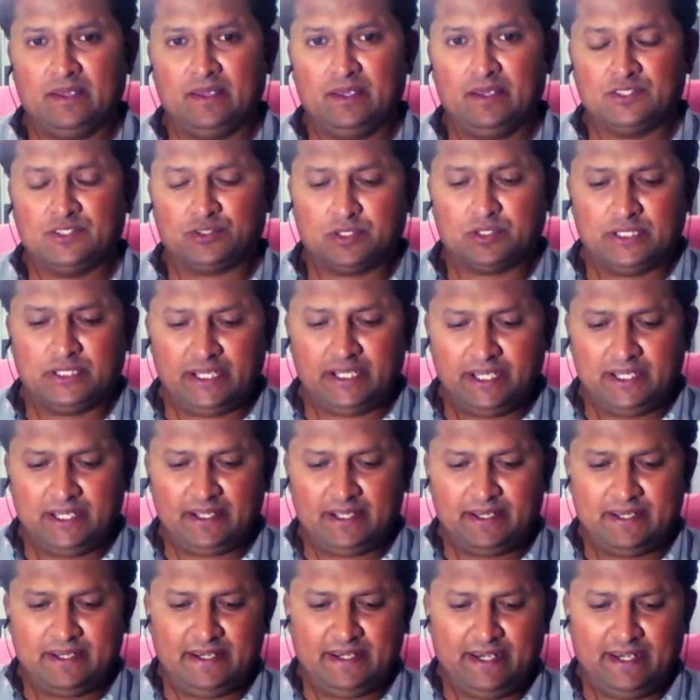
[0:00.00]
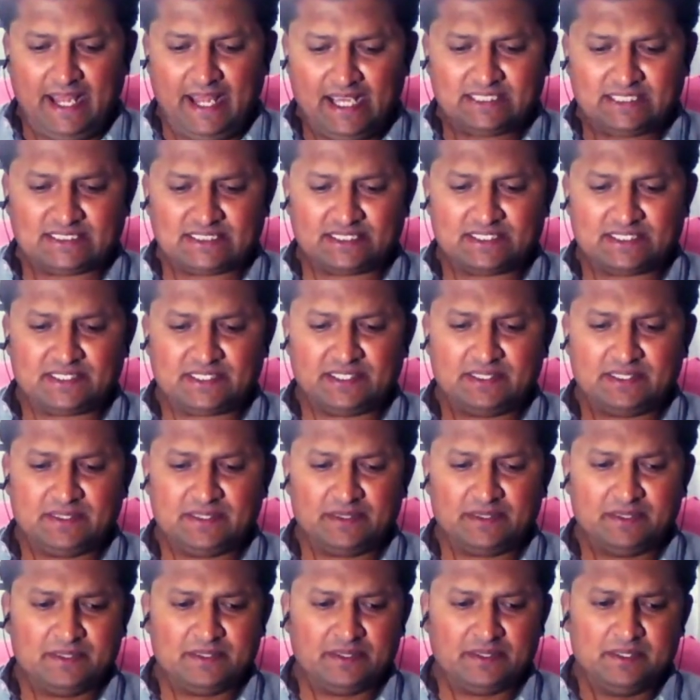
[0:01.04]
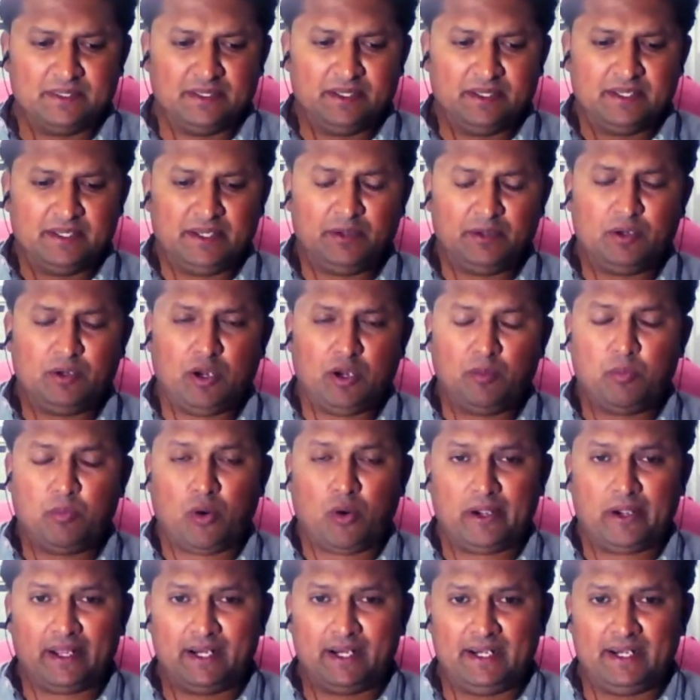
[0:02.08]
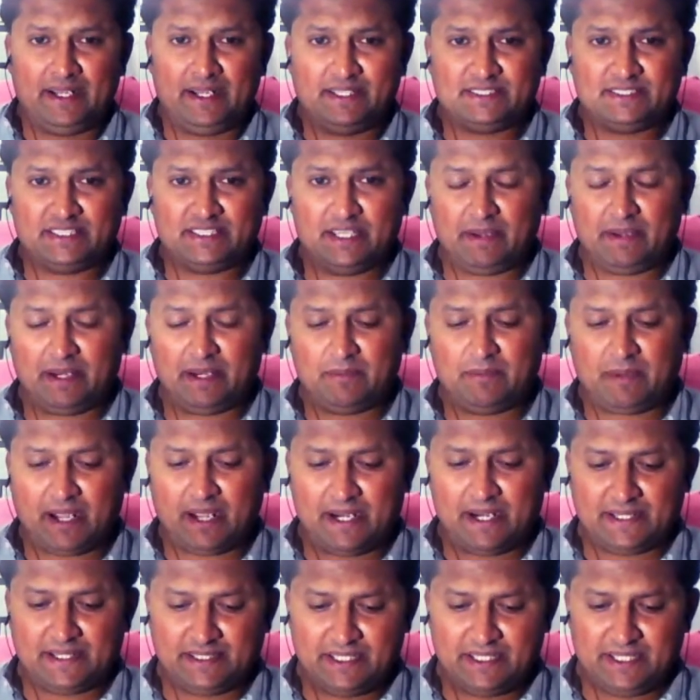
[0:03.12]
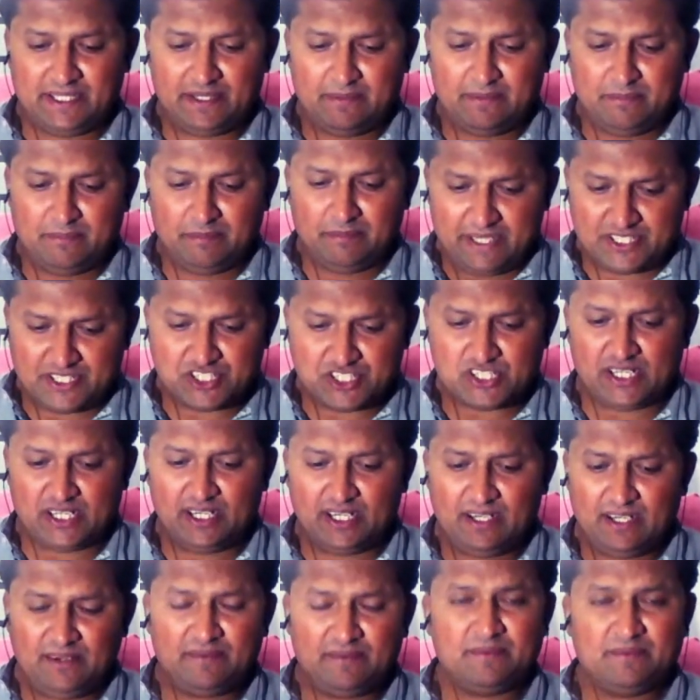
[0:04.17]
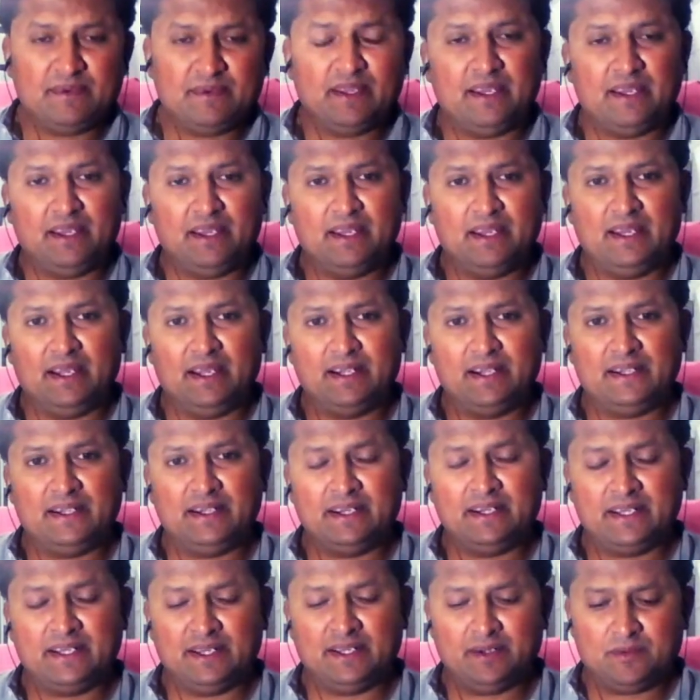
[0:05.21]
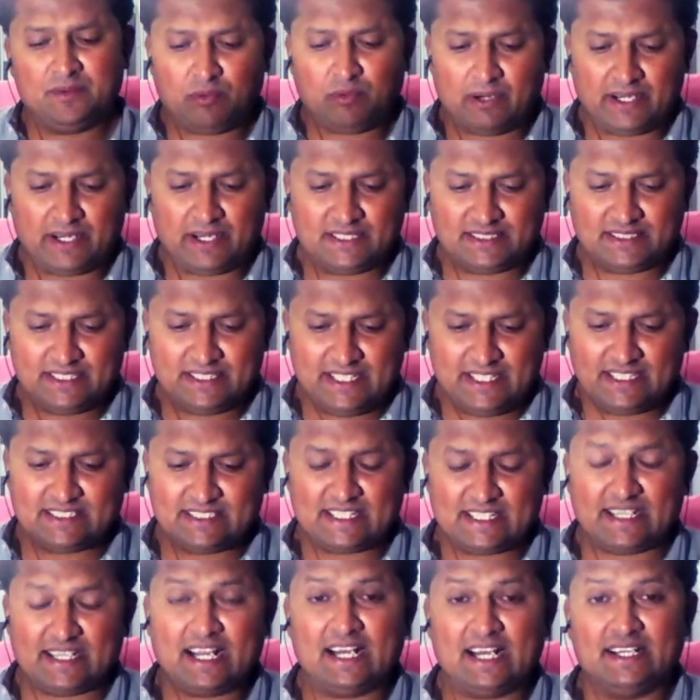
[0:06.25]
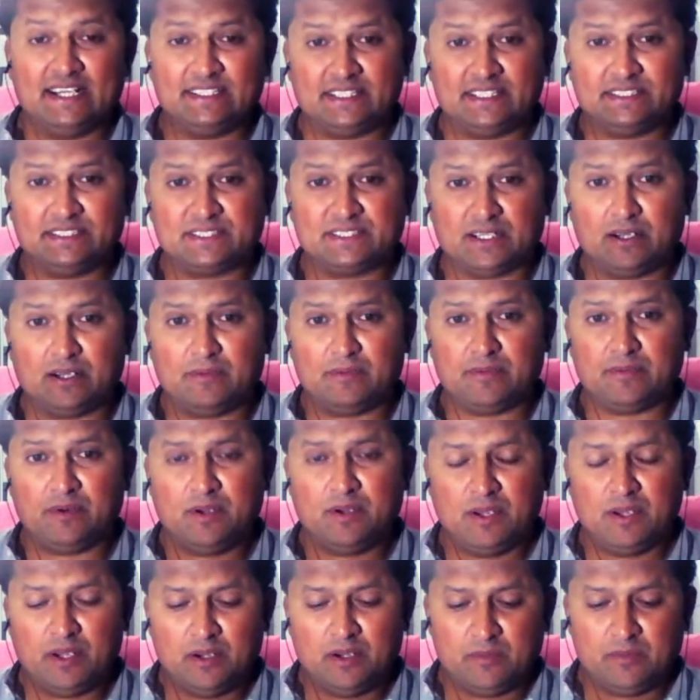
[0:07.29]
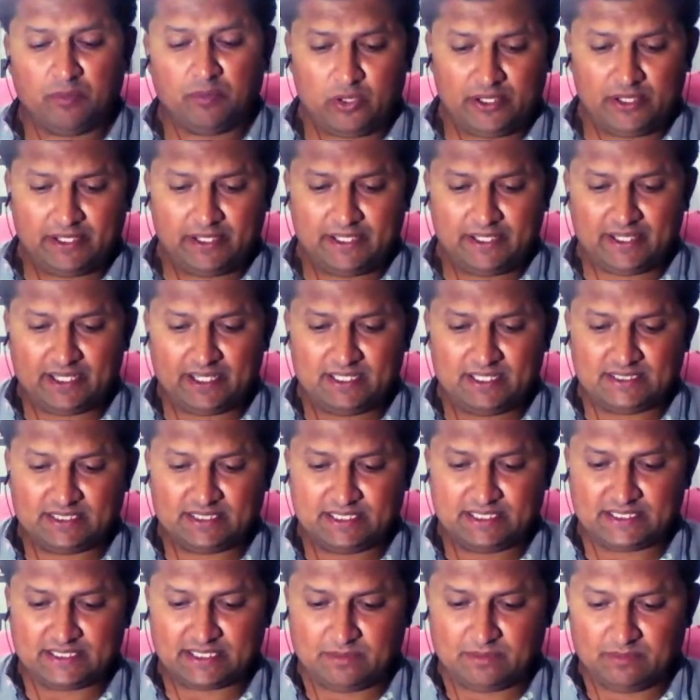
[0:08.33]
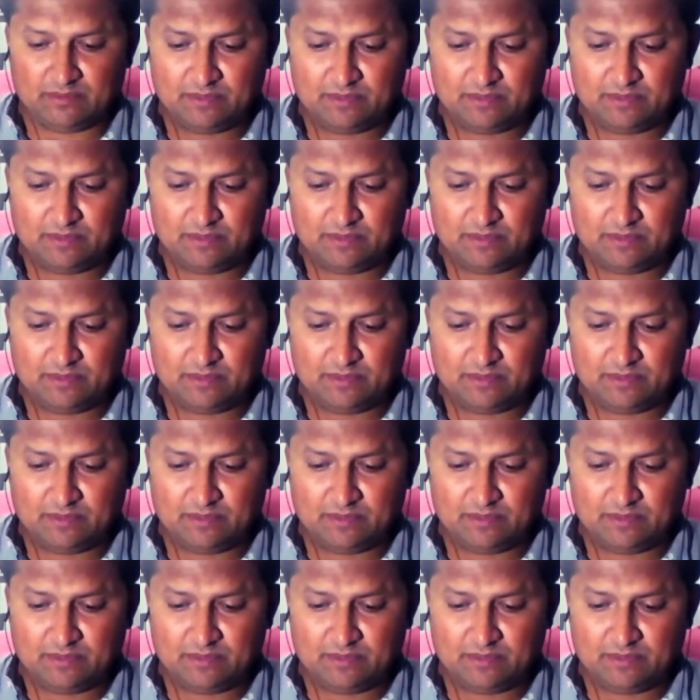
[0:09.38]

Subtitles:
So the next model is given by the Mitchell, and what is his analysis of political system.